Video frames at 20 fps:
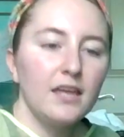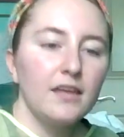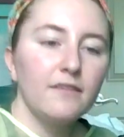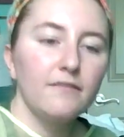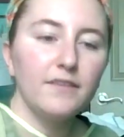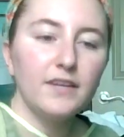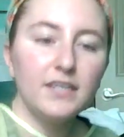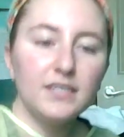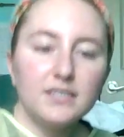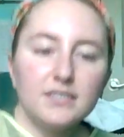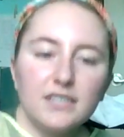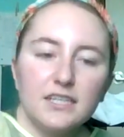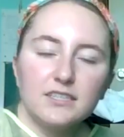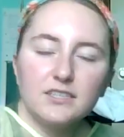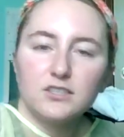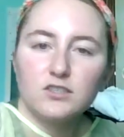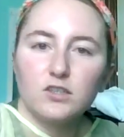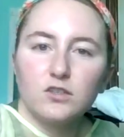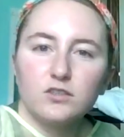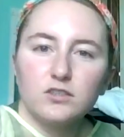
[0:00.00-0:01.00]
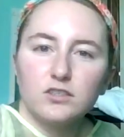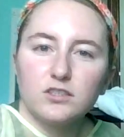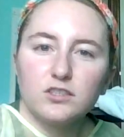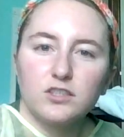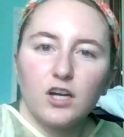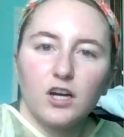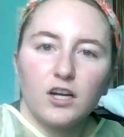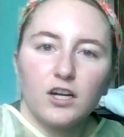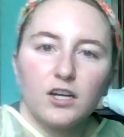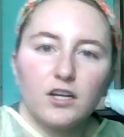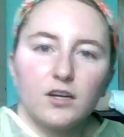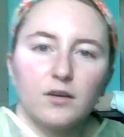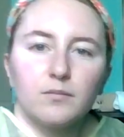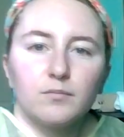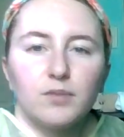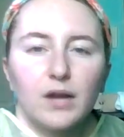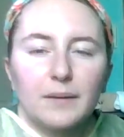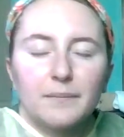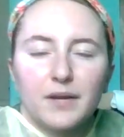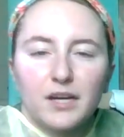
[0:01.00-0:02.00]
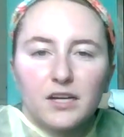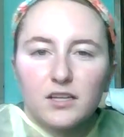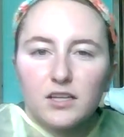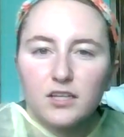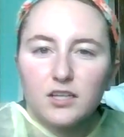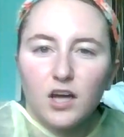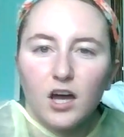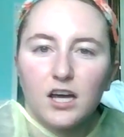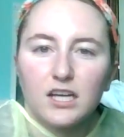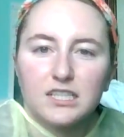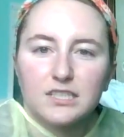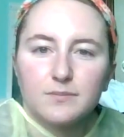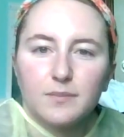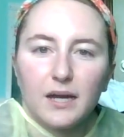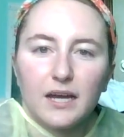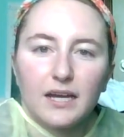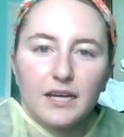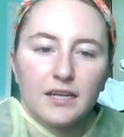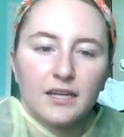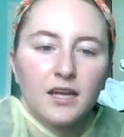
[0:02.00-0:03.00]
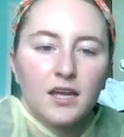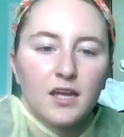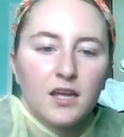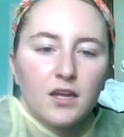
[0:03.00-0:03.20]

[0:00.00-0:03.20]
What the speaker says: Venous stasis ulcers are primarily caused by